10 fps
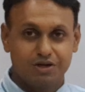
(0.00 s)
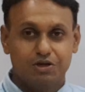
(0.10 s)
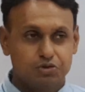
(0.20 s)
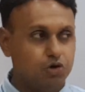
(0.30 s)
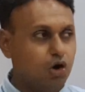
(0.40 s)

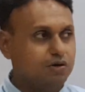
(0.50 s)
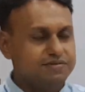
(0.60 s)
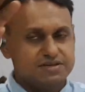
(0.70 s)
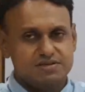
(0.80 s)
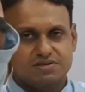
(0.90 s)
So
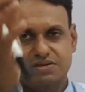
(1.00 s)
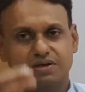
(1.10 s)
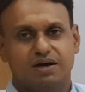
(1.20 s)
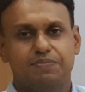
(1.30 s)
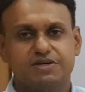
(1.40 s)
always,
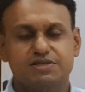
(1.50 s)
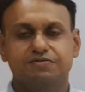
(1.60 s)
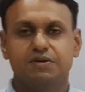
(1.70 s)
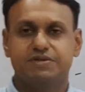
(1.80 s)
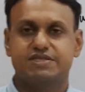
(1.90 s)
a person
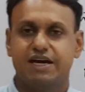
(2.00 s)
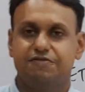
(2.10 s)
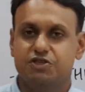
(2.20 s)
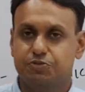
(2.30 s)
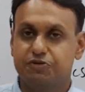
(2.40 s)
will be
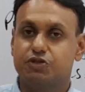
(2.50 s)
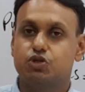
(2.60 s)
sandwiched between